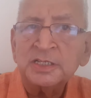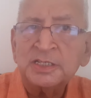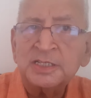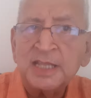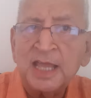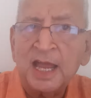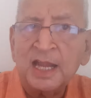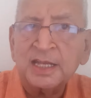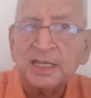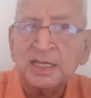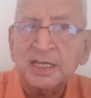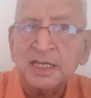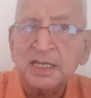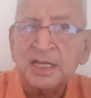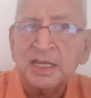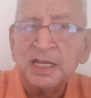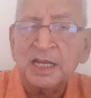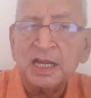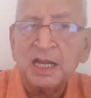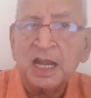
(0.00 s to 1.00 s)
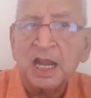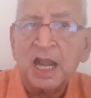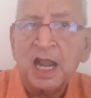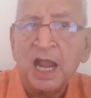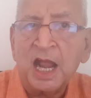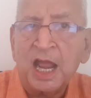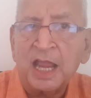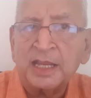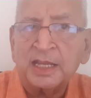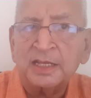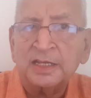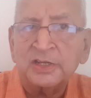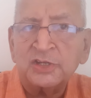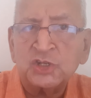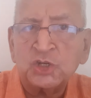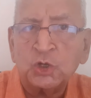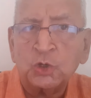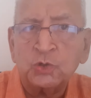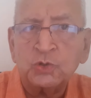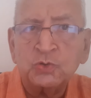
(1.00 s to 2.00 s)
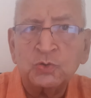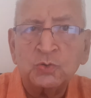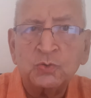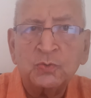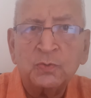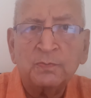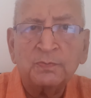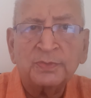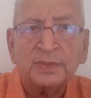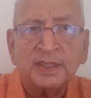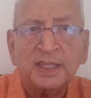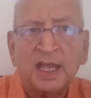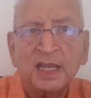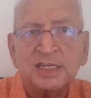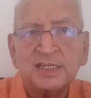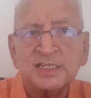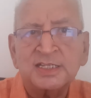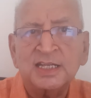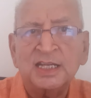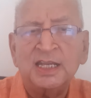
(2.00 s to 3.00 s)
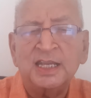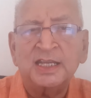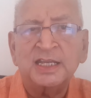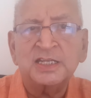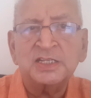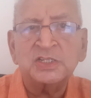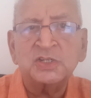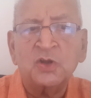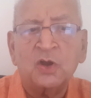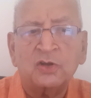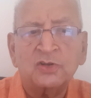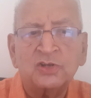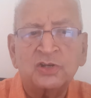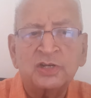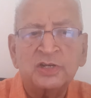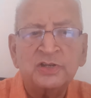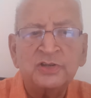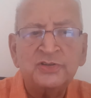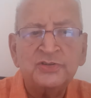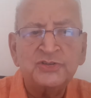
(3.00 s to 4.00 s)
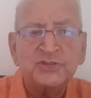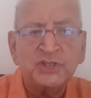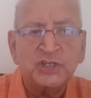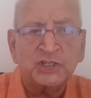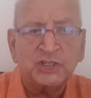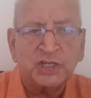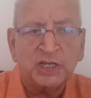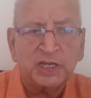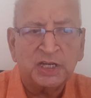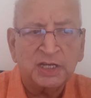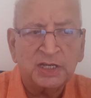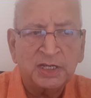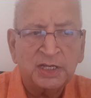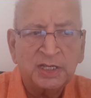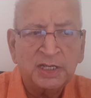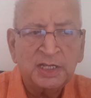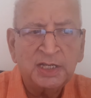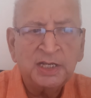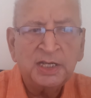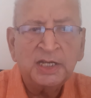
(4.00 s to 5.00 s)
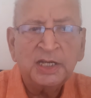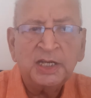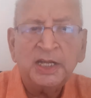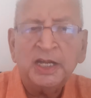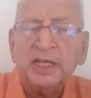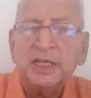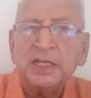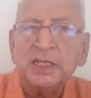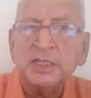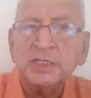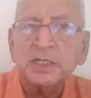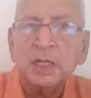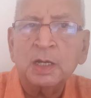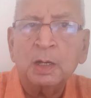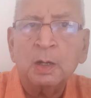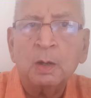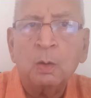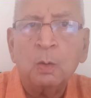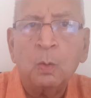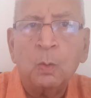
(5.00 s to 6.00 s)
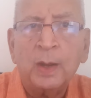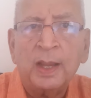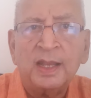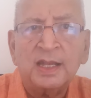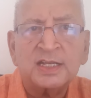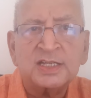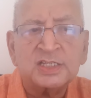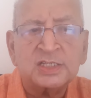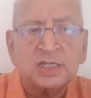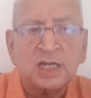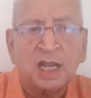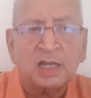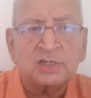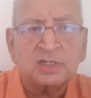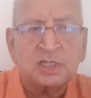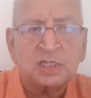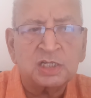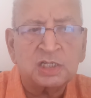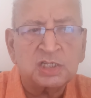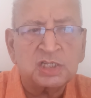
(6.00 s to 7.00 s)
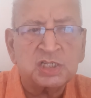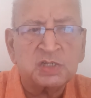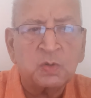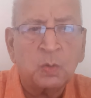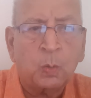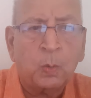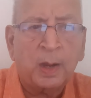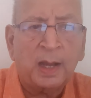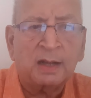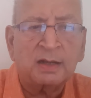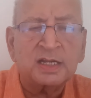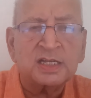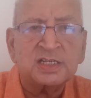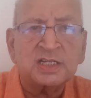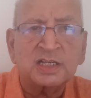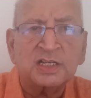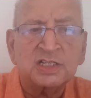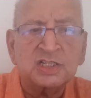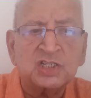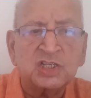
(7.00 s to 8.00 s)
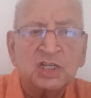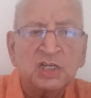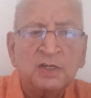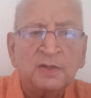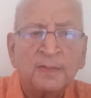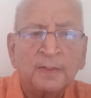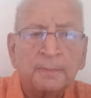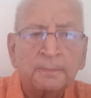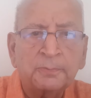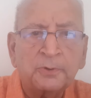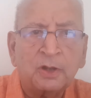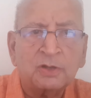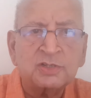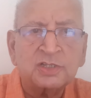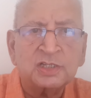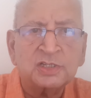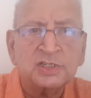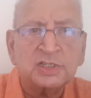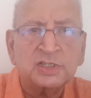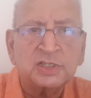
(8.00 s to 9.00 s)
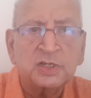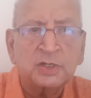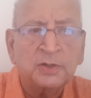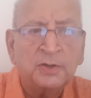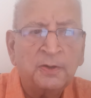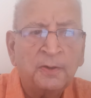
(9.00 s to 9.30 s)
That I can assure you that selling is not cheating. It is a well-structured, well-researched process.